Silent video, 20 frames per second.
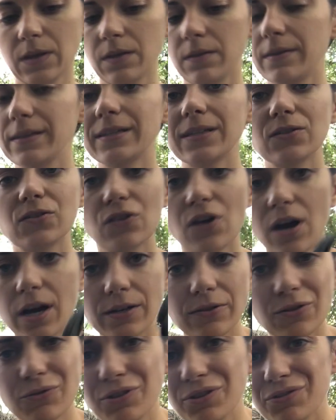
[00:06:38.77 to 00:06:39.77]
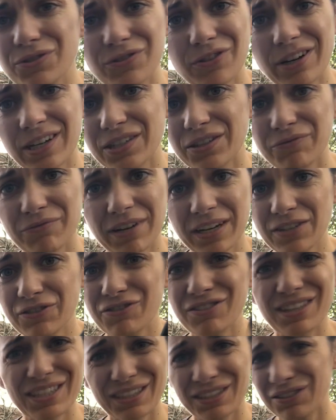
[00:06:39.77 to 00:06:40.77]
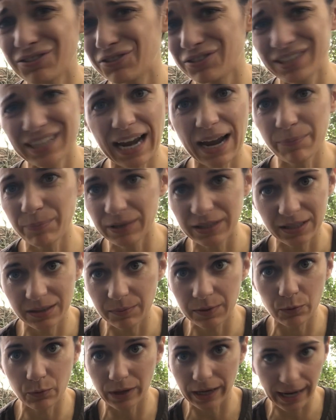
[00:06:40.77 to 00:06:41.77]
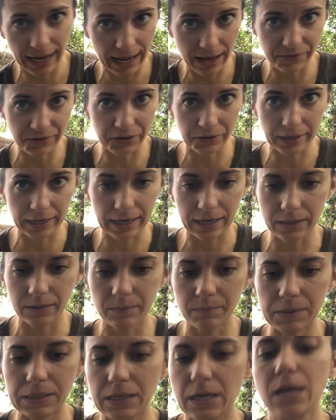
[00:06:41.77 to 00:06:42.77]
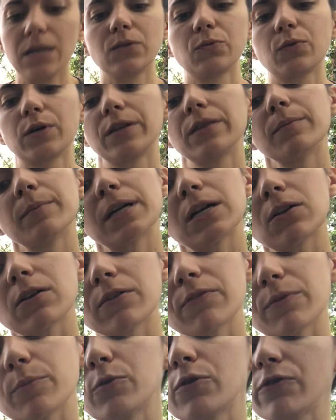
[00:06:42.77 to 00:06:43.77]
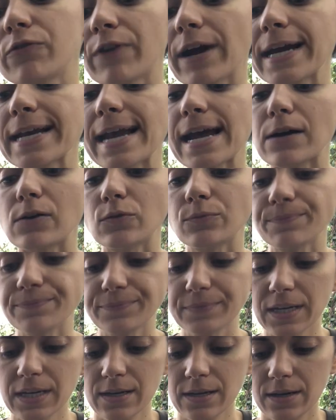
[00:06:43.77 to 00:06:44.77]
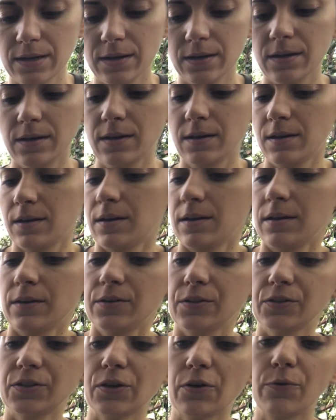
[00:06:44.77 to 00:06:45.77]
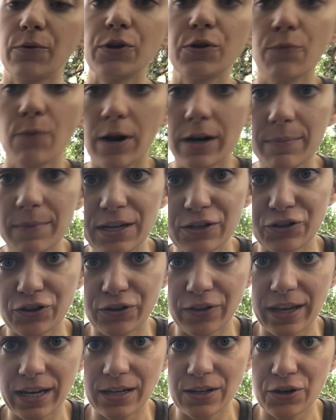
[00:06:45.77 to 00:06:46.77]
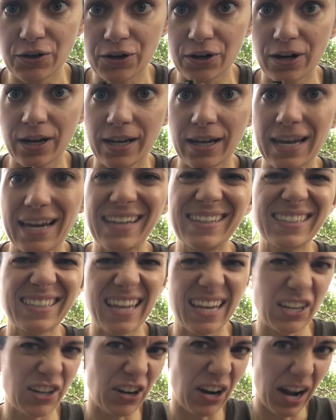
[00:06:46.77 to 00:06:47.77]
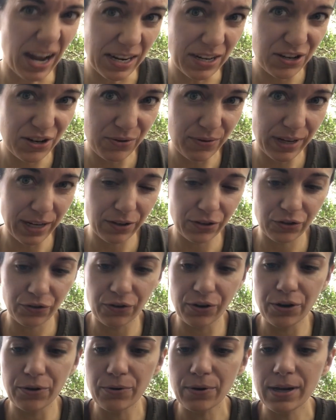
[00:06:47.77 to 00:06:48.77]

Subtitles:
This is not, don't use a crescent wrench. This just happens to be what I have in hand because we're in the middle of a move right now. So you want to make sure that it's like you're undoing a screw.